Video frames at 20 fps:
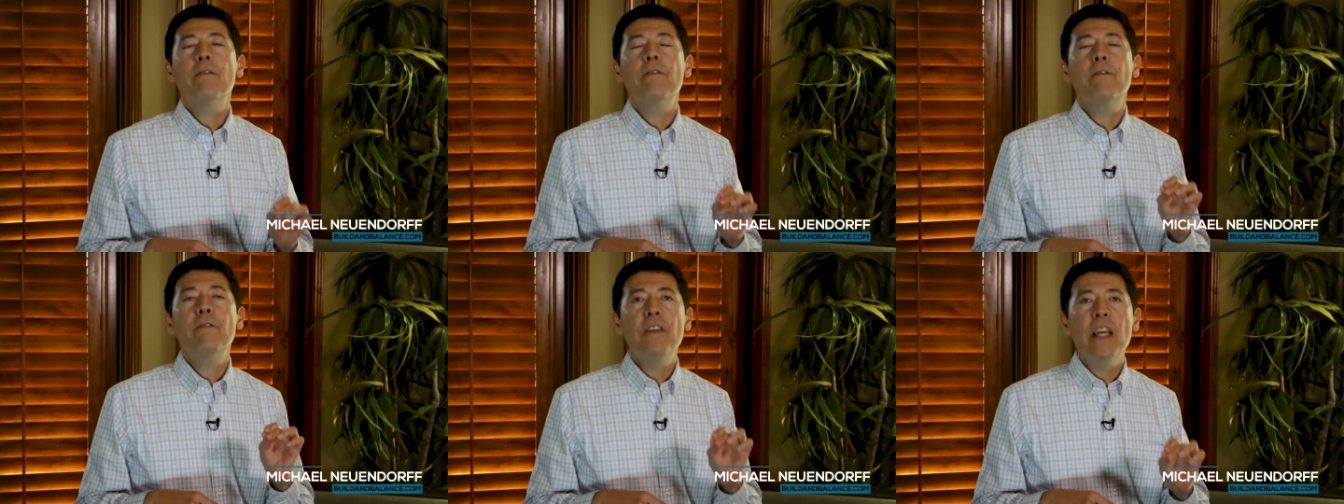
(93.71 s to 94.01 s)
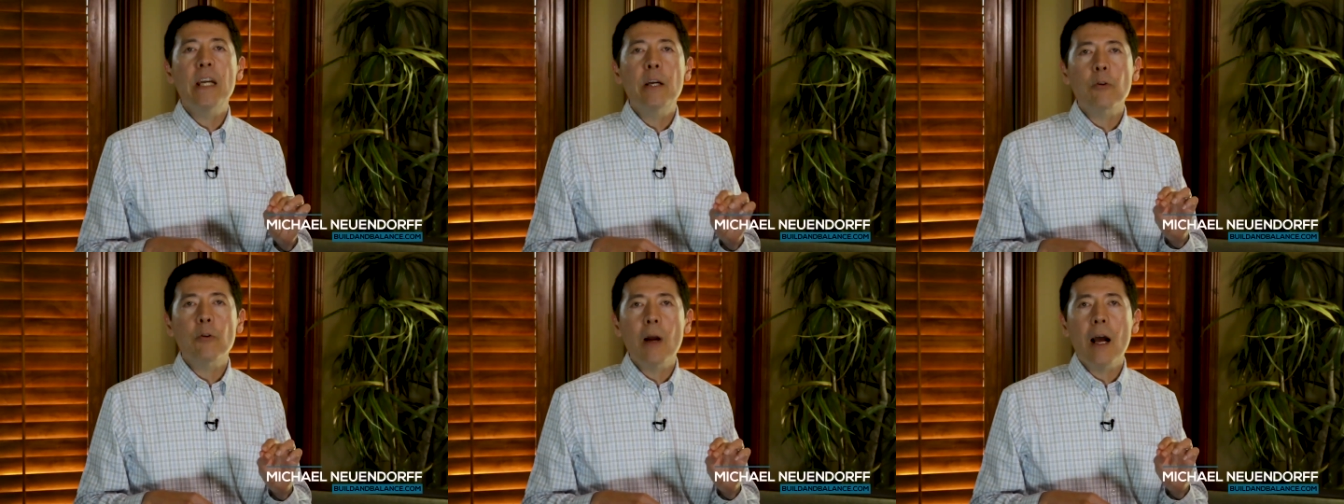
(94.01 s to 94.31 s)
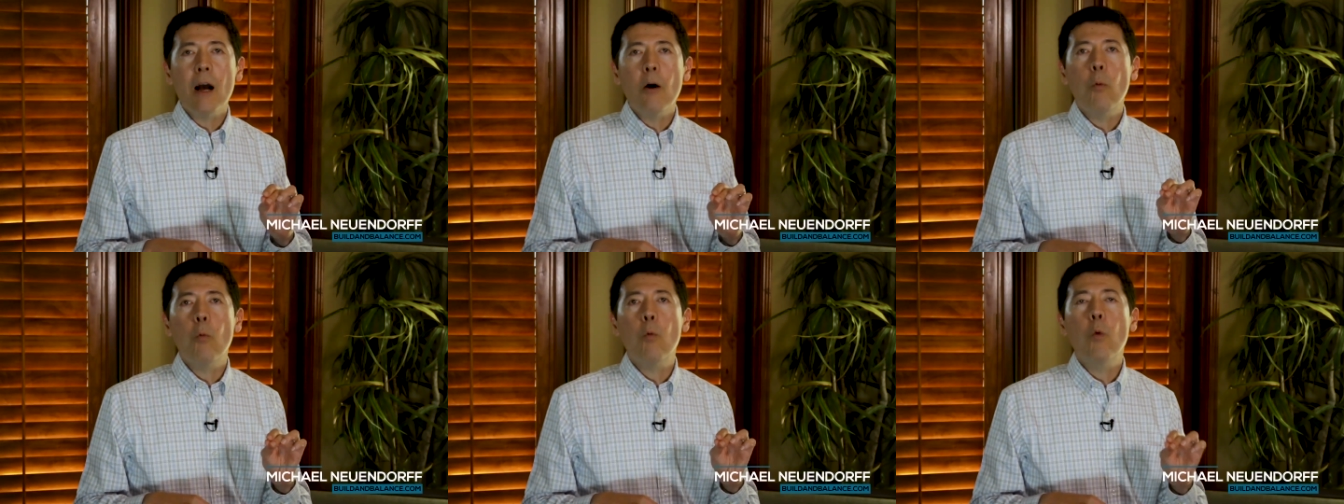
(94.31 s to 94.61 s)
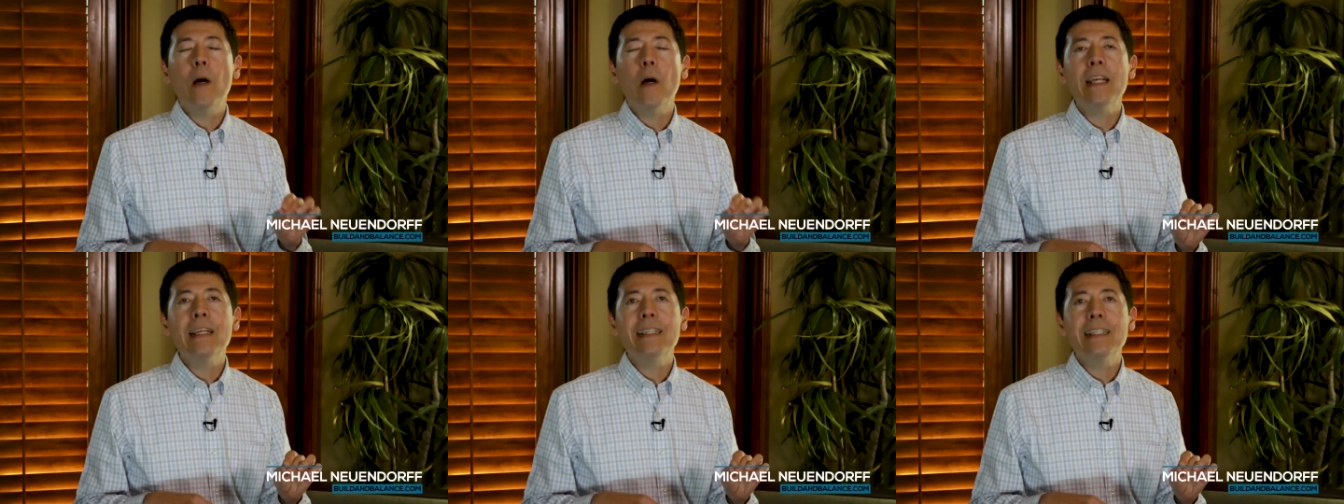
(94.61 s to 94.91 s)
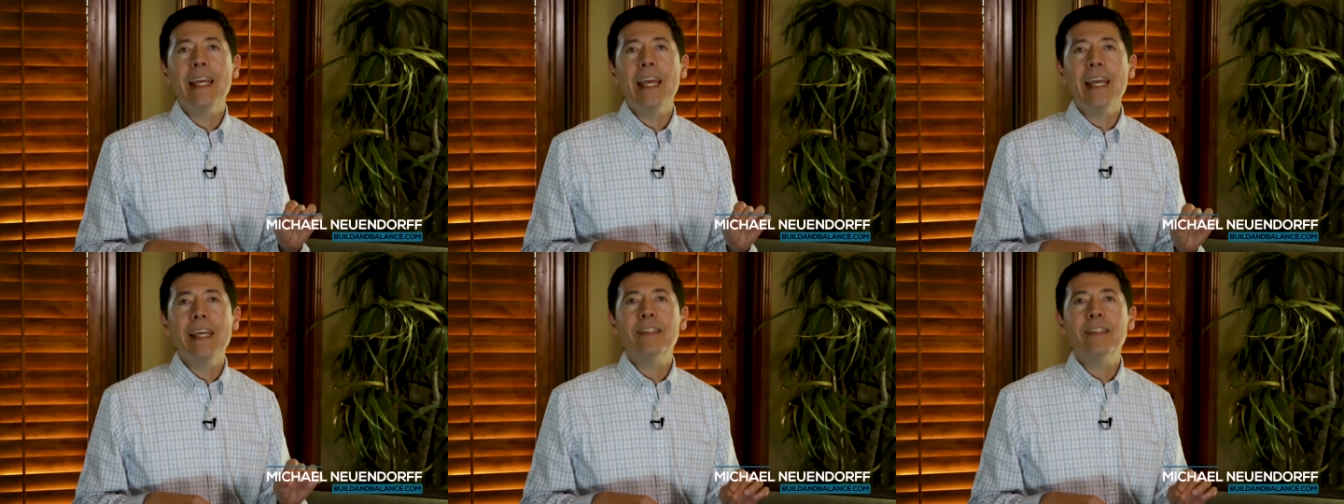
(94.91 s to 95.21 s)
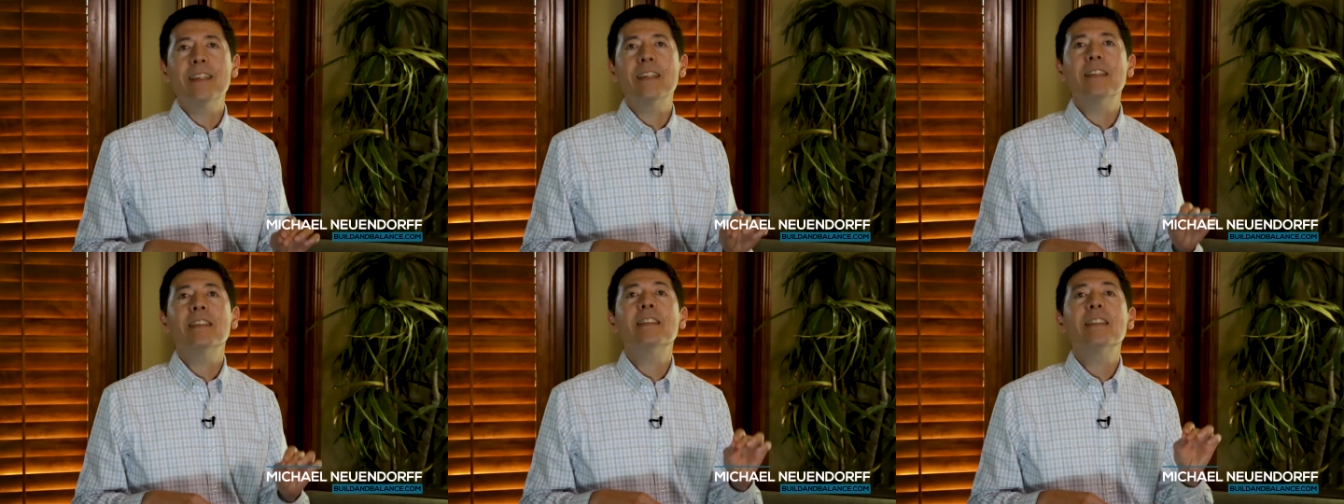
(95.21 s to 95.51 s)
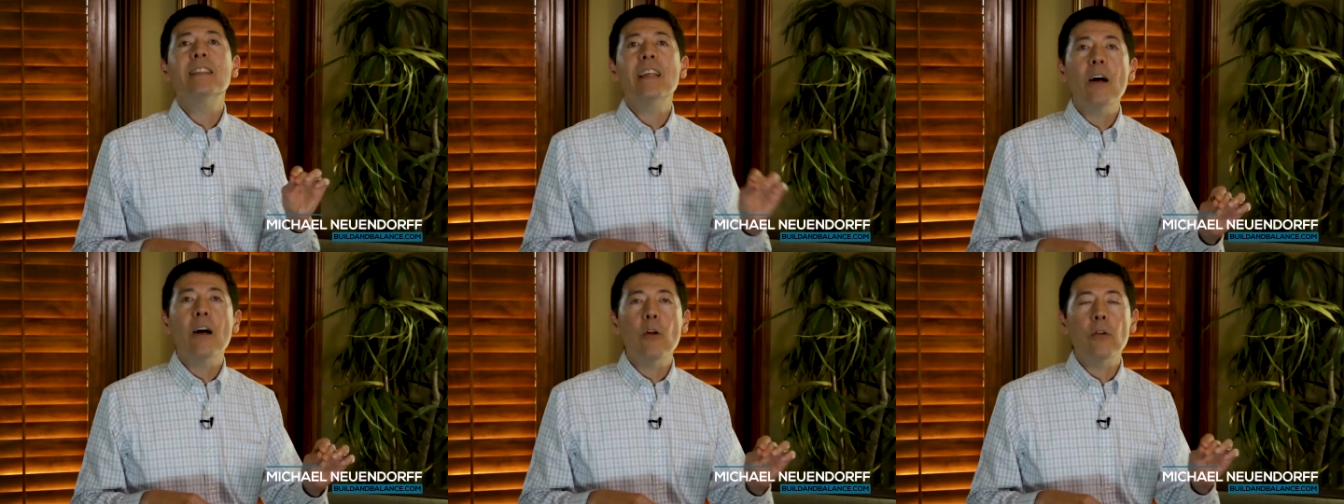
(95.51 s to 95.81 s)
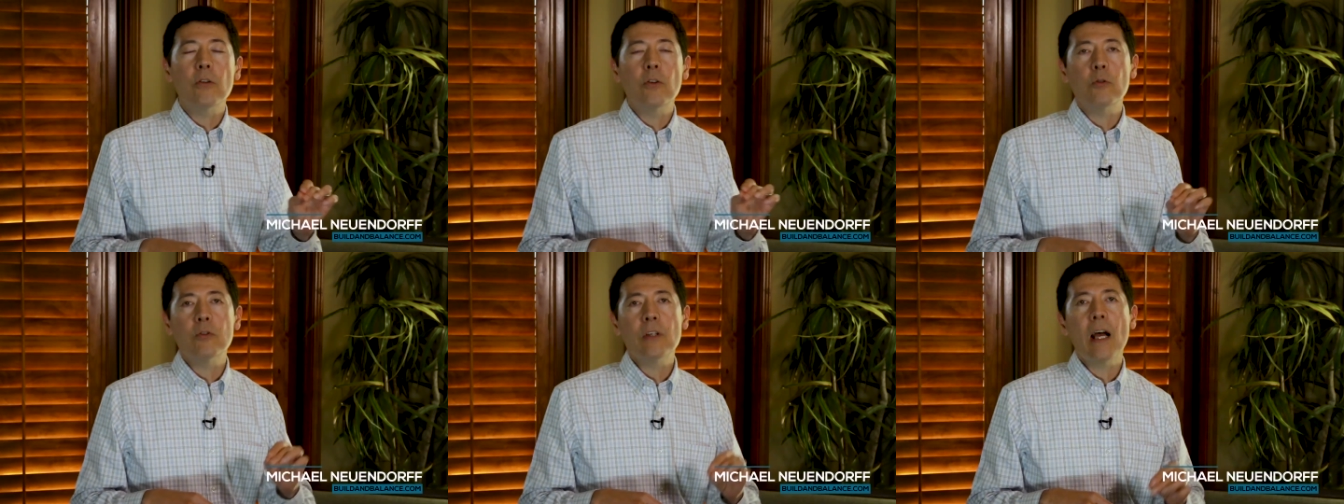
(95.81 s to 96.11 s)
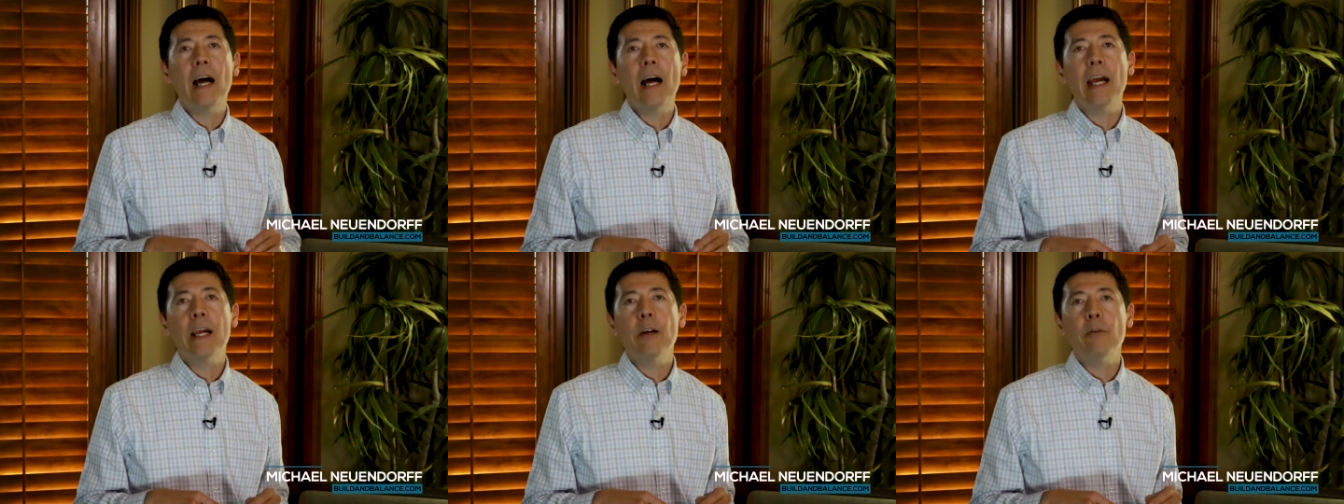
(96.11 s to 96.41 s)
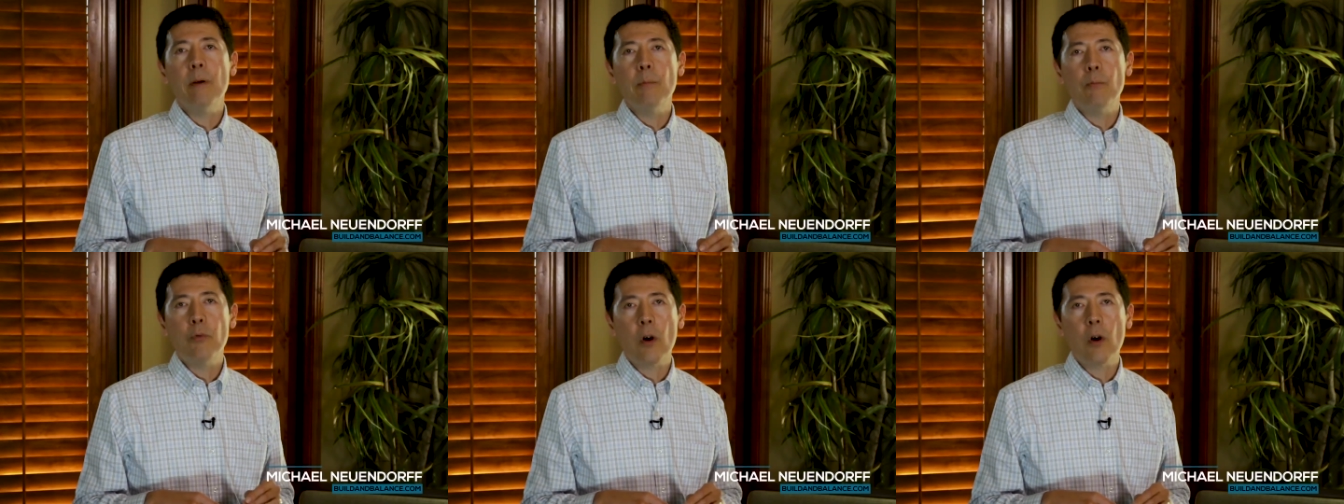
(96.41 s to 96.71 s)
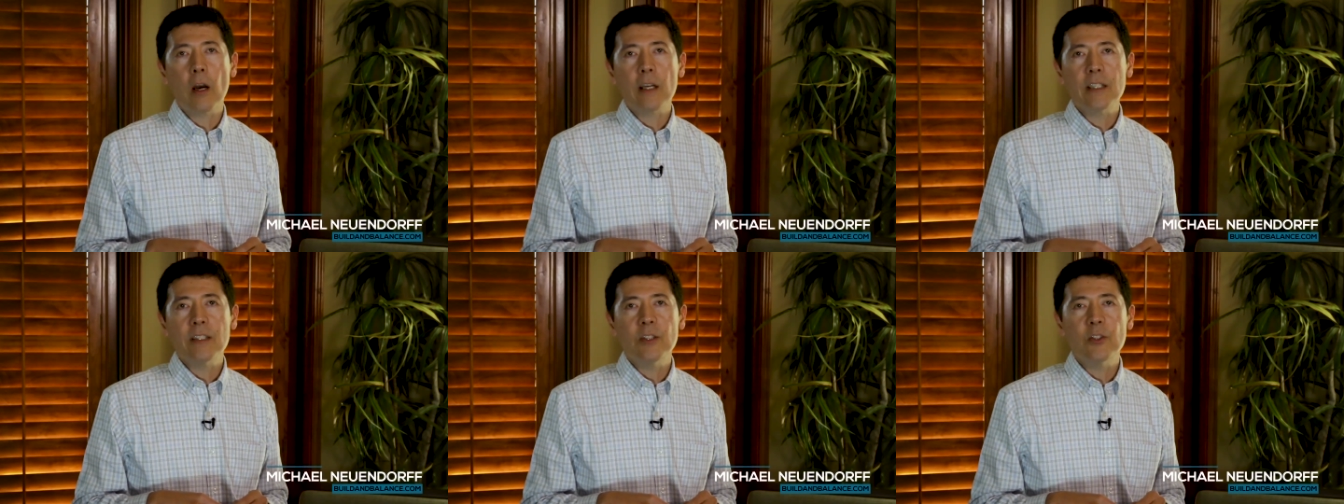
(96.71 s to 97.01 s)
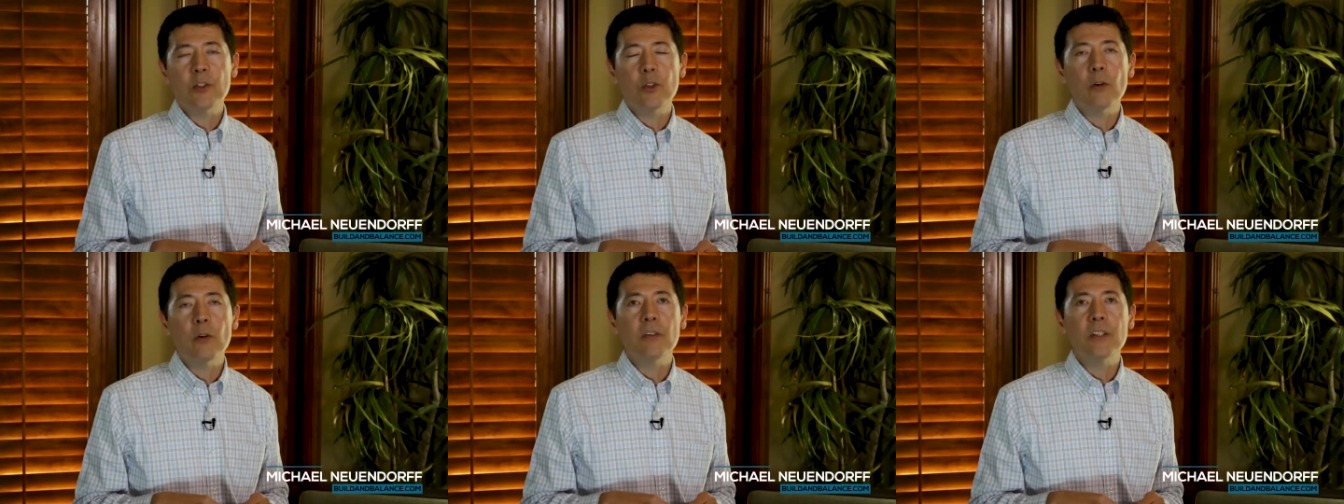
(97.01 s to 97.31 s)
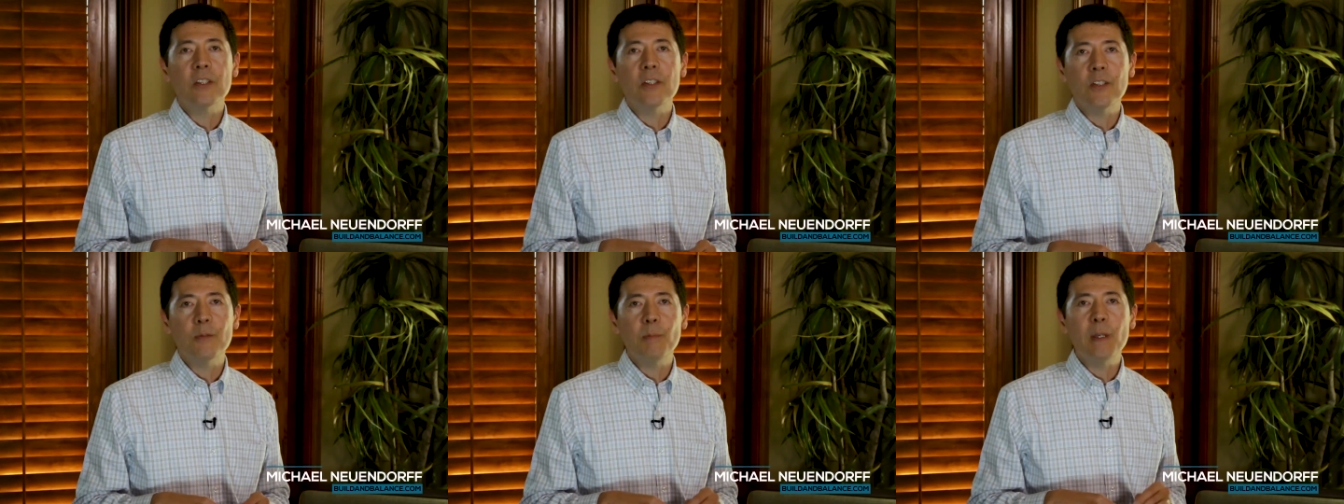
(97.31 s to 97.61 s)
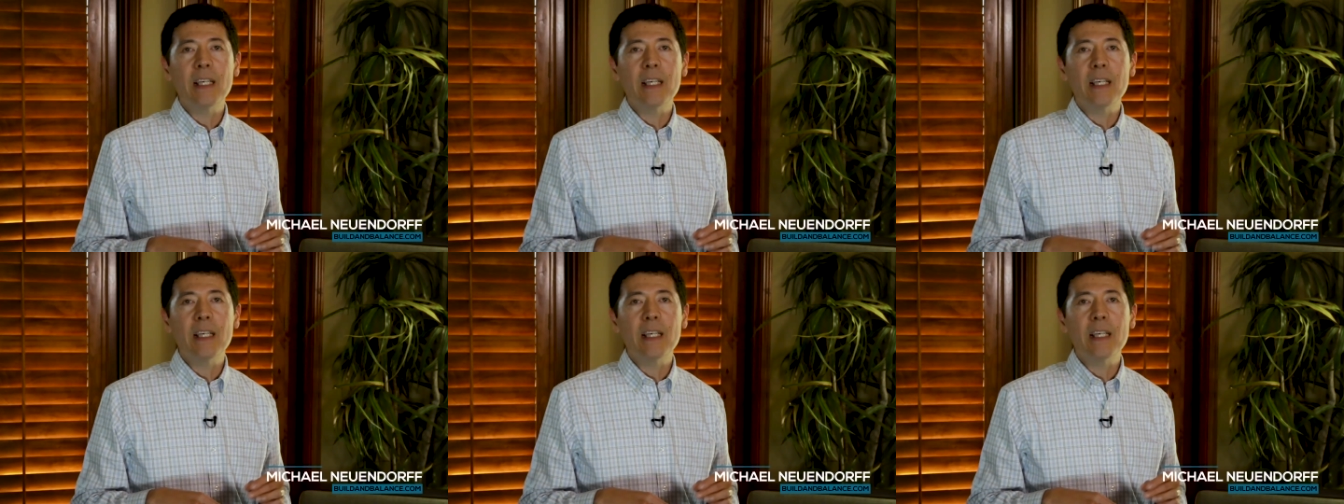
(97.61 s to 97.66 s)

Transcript: figure out what it takes to sell those higher end products and services,